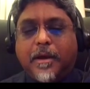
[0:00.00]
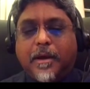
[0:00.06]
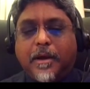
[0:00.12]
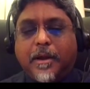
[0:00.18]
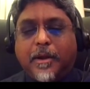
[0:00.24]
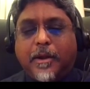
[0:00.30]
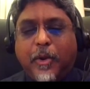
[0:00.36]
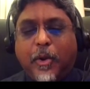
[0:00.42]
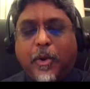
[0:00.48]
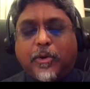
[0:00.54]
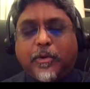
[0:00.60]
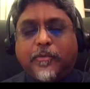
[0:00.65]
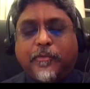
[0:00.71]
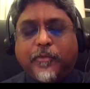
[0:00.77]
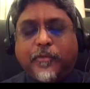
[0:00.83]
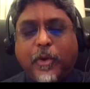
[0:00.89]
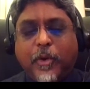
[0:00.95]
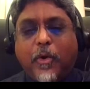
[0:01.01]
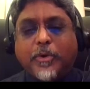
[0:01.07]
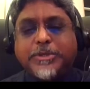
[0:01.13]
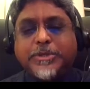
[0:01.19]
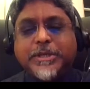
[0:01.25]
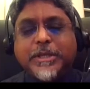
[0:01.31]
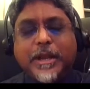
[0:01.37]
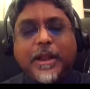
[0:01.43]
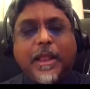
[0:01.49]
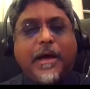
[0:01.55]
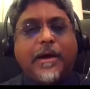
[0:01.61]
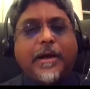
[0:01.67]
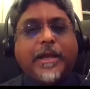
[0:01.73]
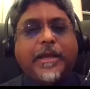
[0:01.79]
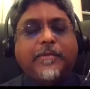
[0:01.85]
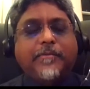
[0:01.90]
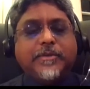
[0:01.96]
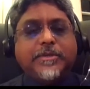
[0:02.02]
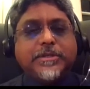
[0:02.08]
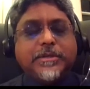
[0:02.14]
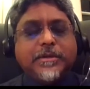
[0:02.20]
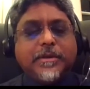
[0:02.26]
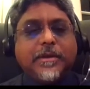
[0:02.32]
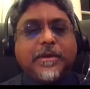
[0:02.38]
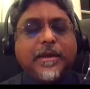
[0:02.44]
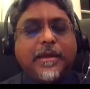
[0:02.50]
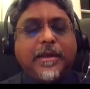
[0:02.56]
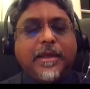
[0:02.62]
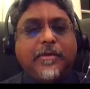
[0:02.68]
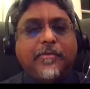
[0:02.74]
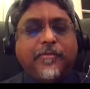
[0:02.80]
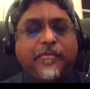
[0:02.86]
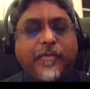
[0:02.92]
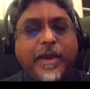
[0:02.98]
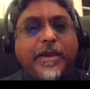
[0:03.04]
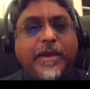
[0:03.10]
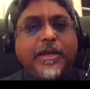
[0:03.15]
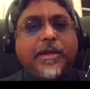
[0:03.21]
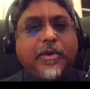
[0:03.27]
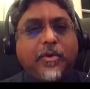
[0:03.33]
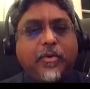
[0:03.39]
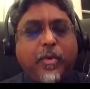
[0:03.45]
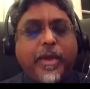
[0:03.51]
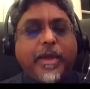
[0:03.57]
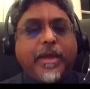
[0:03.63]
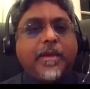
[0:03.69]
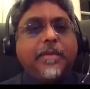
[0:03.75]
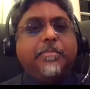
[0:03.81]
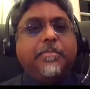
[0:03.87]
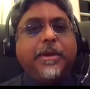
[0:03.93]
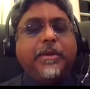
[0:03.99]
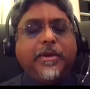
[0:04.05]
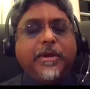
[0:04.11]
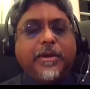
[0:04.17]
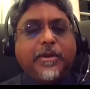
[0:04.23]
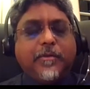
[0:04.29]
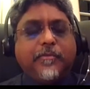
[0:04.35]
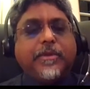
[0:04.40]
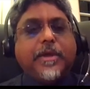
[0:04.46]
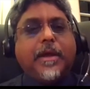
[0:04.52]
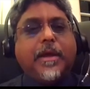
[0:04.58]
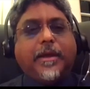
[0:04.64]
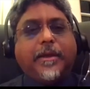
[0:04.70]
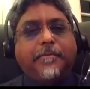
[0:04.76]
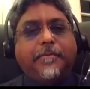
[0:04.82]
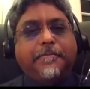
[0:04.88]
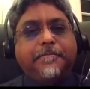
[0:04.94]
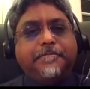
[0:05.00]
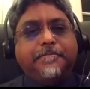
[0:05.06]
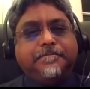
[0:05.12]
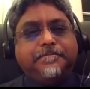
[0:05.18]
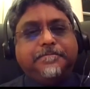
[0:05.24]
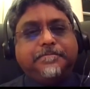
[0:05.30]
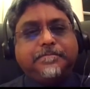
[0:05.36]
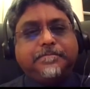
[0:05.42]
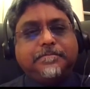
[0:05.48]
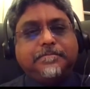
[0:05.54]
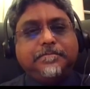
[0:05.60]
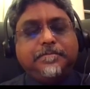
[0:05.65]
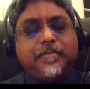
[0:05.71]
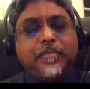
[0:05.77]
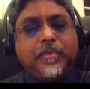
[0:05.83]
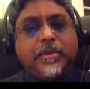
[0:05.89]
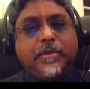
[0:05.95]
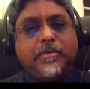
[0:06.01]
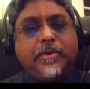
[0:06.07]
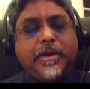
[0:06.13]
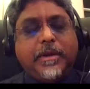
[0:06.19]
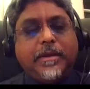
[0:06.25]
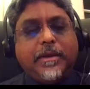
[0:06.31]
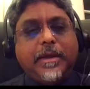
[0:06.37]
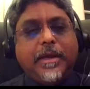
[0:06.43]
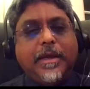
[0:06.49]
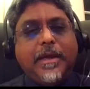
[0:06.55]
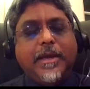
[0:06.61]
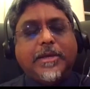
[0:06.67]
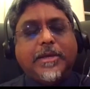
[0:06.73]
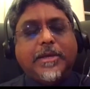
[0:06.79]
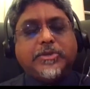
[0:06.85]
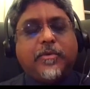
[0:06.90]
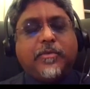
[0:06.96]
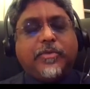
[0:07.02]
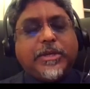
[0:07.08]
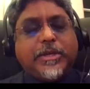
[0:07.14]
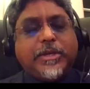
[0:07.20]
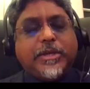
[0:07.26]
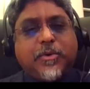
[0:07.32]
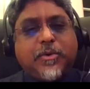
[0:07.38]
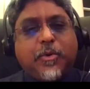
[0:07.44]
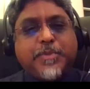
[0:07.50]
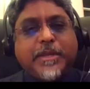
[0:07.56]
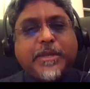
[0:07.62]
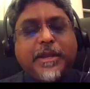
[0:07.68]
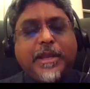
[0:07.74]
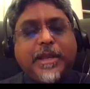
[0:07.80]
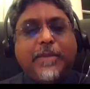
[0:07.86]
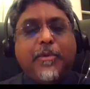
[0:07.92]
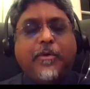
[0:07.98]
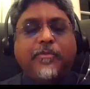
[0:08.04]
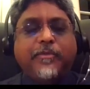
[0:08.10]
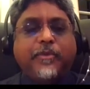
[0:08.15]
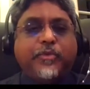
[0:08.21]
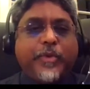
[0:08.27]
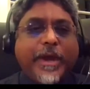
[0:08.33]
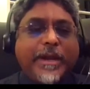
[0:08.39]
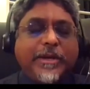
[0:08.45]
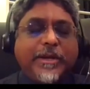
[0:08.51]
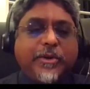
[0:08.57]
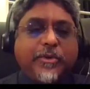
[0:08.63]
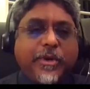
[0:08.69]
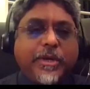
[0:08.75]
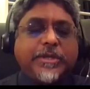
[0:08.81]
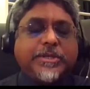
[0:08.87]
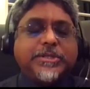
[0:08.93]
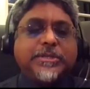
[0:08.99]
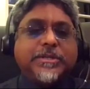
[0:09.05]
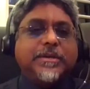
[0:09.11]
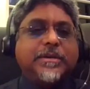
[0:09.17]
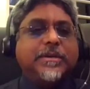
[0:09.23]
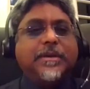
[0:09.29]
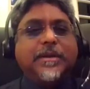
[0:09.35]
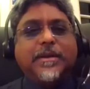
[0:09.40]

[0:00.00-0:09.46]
a lot of loss in lives in a very quick period of time, right? So this goes by the name of dread risk,